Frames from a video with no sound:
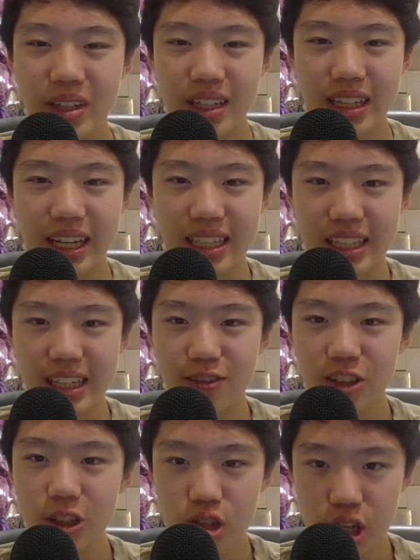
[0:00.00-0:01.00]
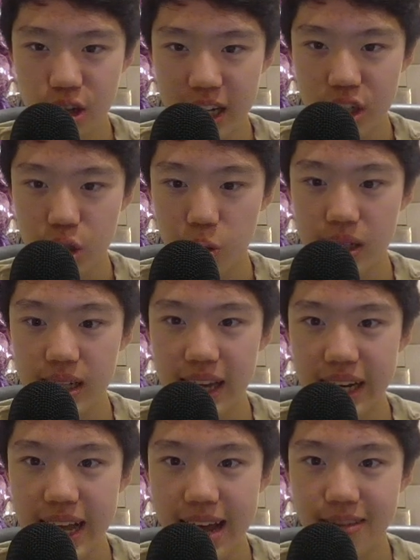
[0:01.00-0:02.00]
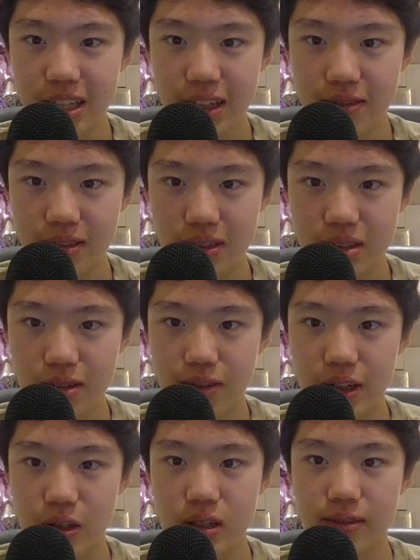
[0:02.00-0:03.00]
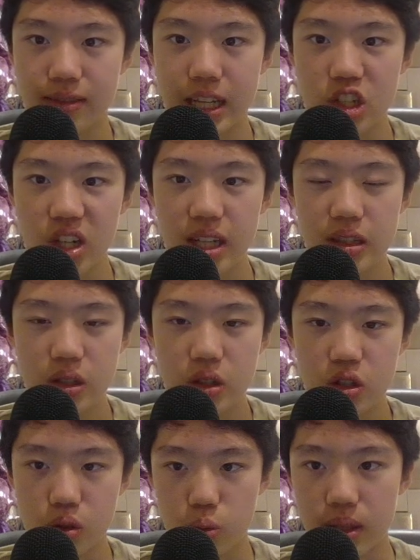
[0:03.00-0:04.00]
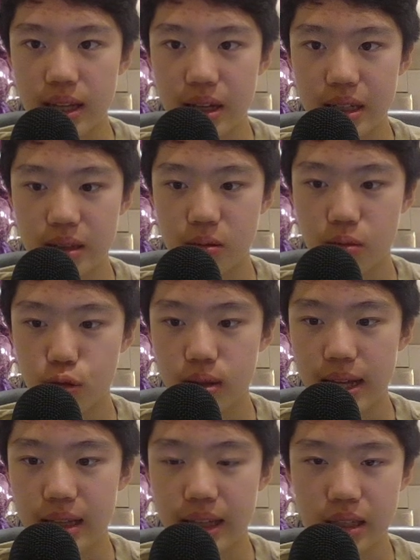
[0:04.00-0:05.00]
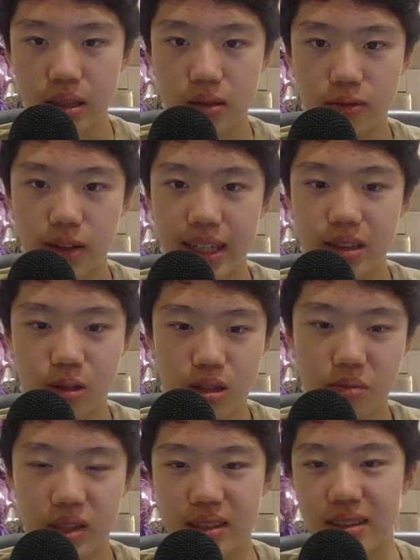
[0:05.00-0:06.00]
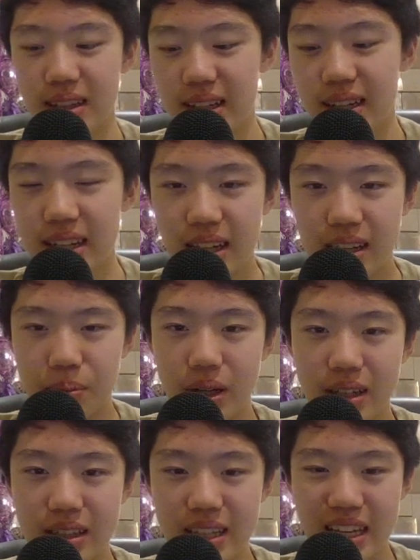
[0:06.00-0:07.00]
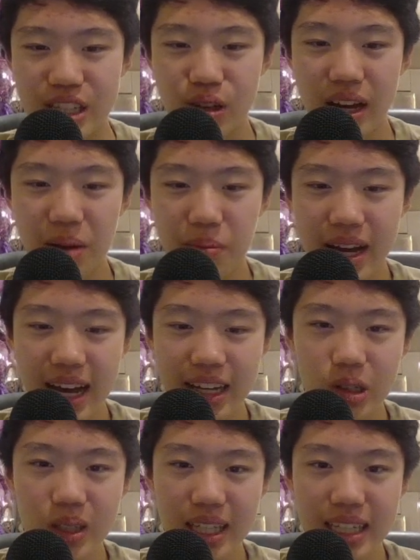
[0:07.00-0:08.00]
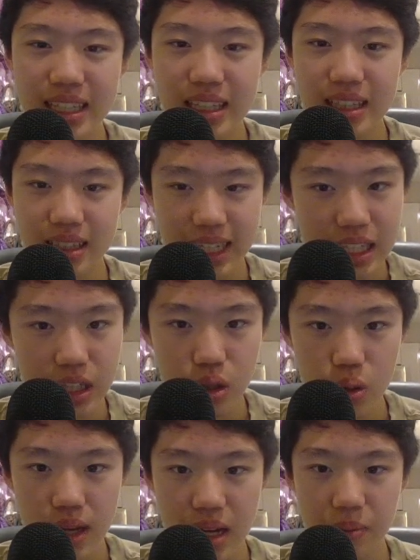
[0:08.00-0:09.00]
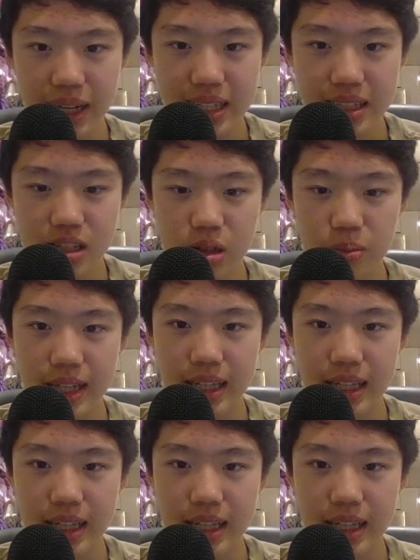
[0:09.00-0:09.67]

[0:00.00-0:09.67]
Like, if he goes here, I just queen, and I have enough defenders of h8 to just win that like fight or something. But yeah, so I go king d2, and my idea is to play